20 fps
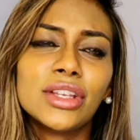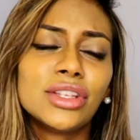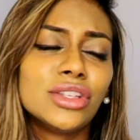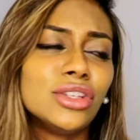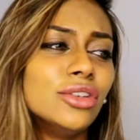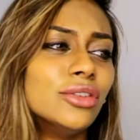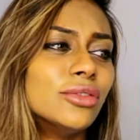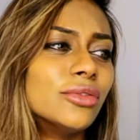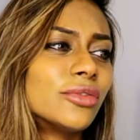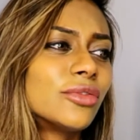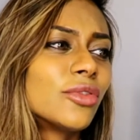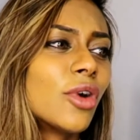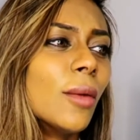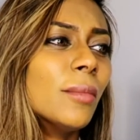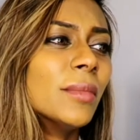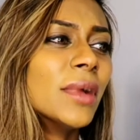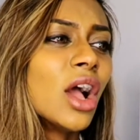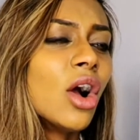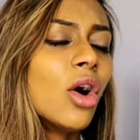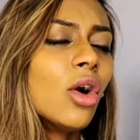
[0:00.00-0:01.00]
you
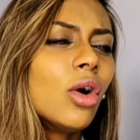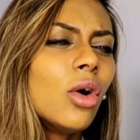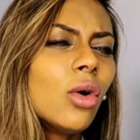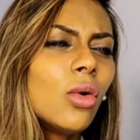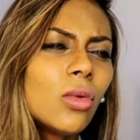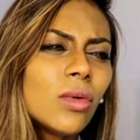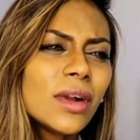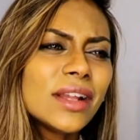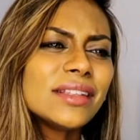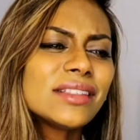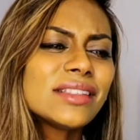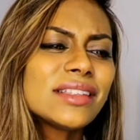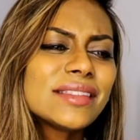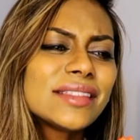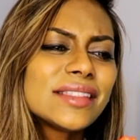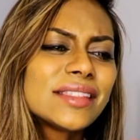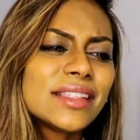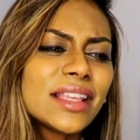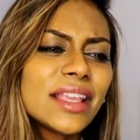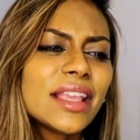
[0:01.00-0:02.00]
from always
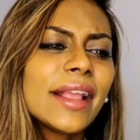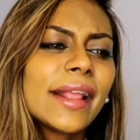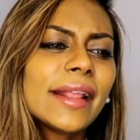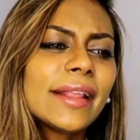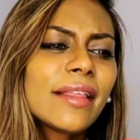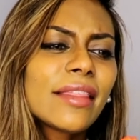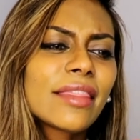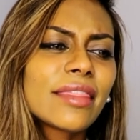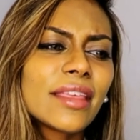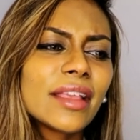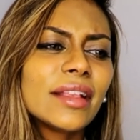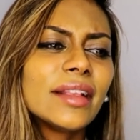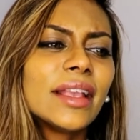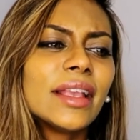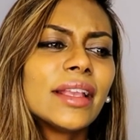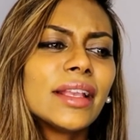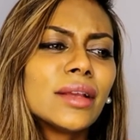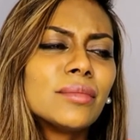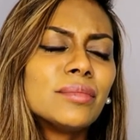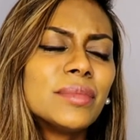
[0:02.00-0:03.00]
seeing,
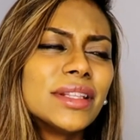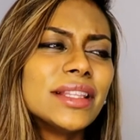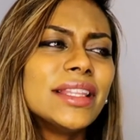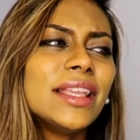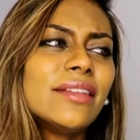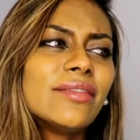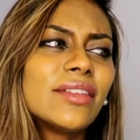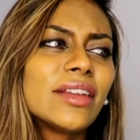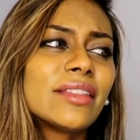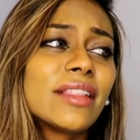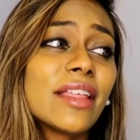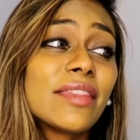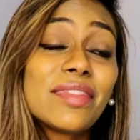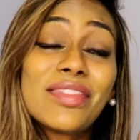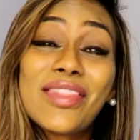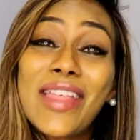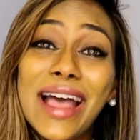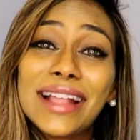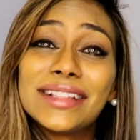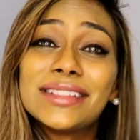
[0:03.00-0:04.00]
thinking and believing
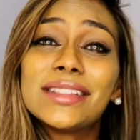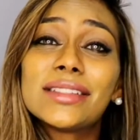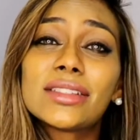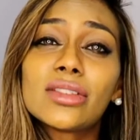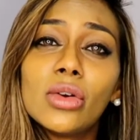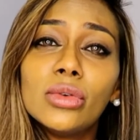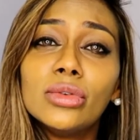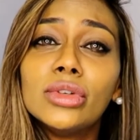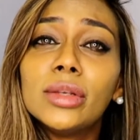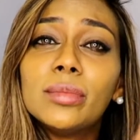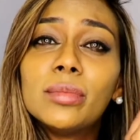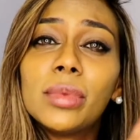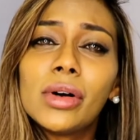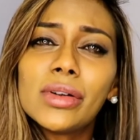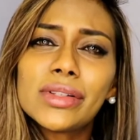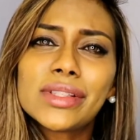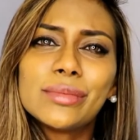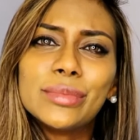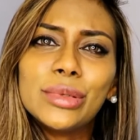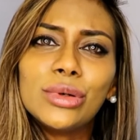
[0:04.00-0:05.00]
that that is only
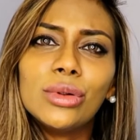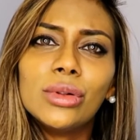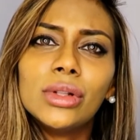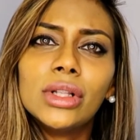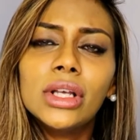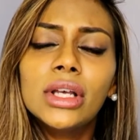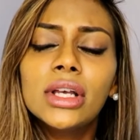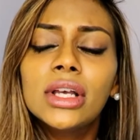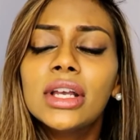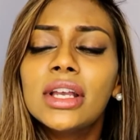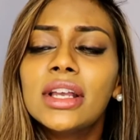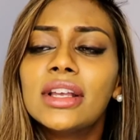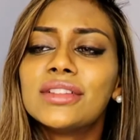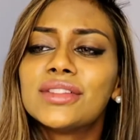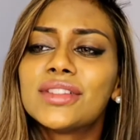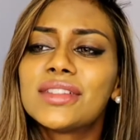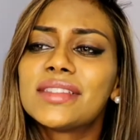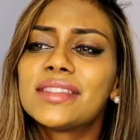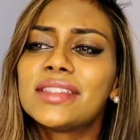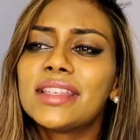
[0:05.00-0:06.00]
possible,
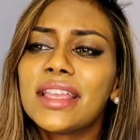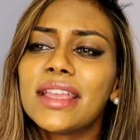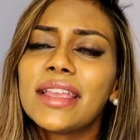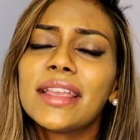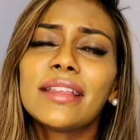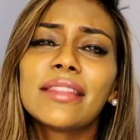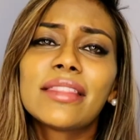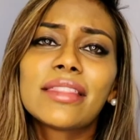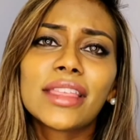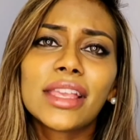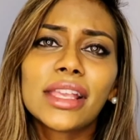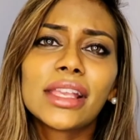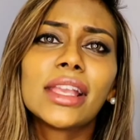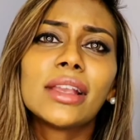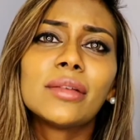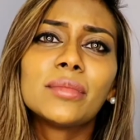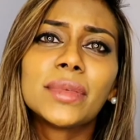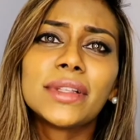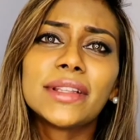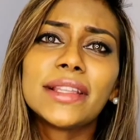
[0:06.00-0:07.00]
to seeing,
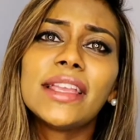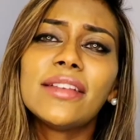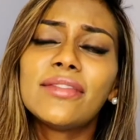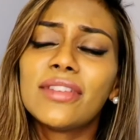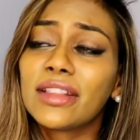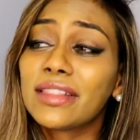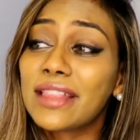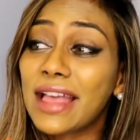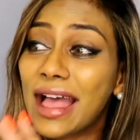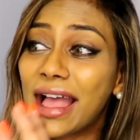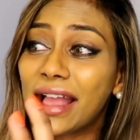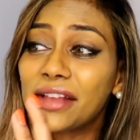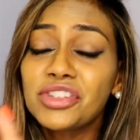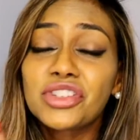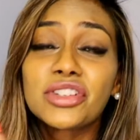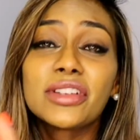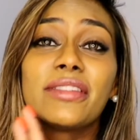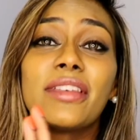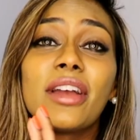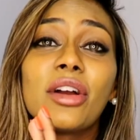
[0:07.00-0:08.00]
thinking, believing that
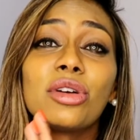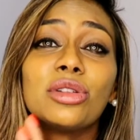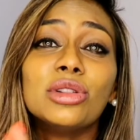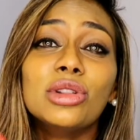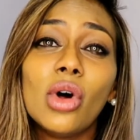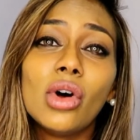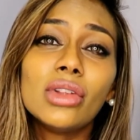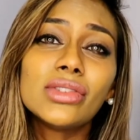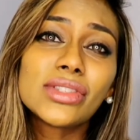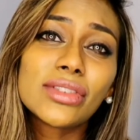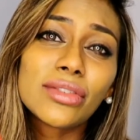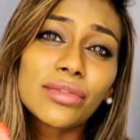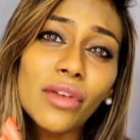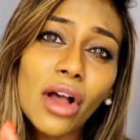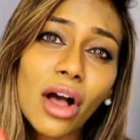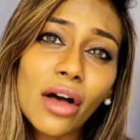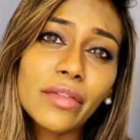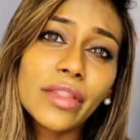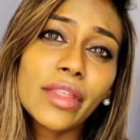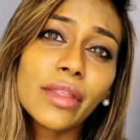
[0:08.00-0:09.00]
actually there are lots of
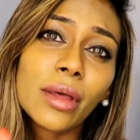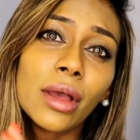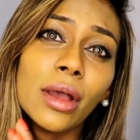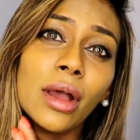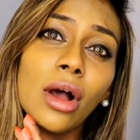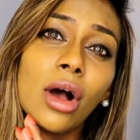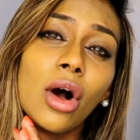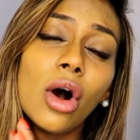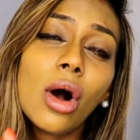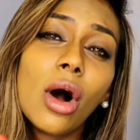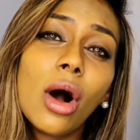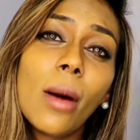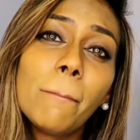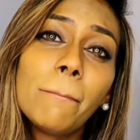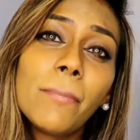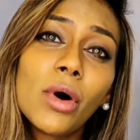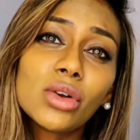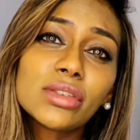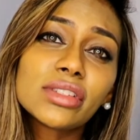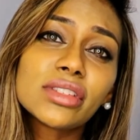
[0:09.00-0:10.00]
other
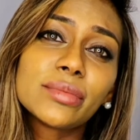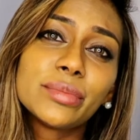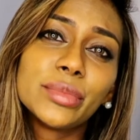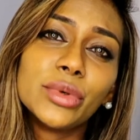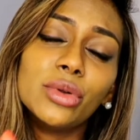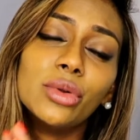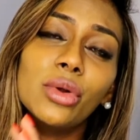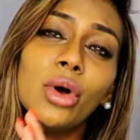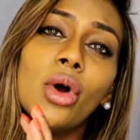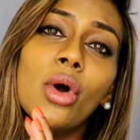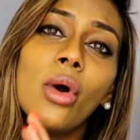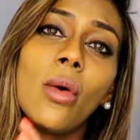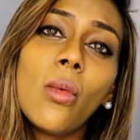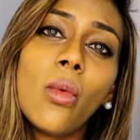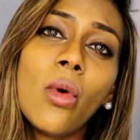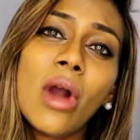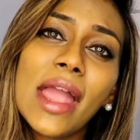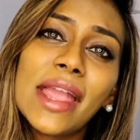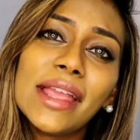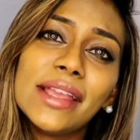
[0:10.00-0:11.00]
possible
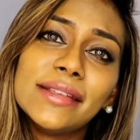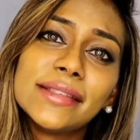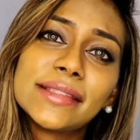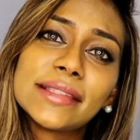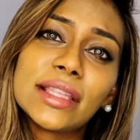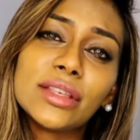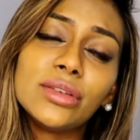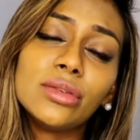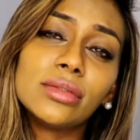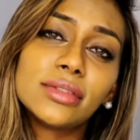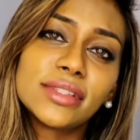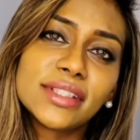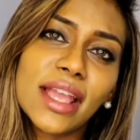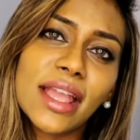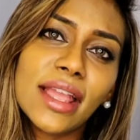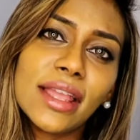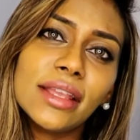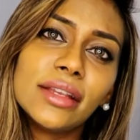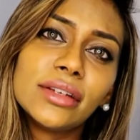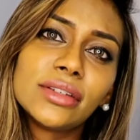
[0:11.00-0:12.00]
ways that your
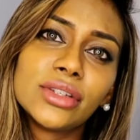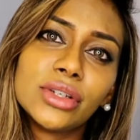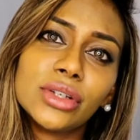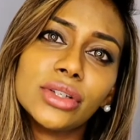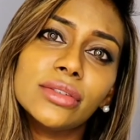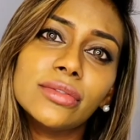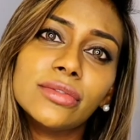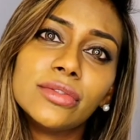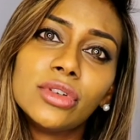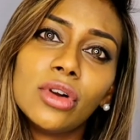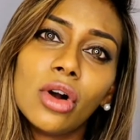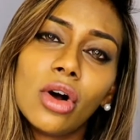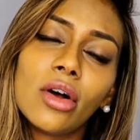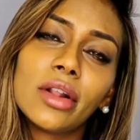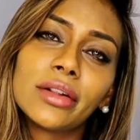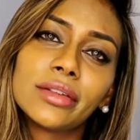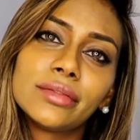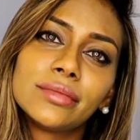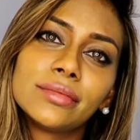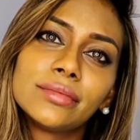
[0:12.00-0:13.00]
day could have
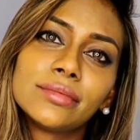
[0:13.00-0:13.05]
gone.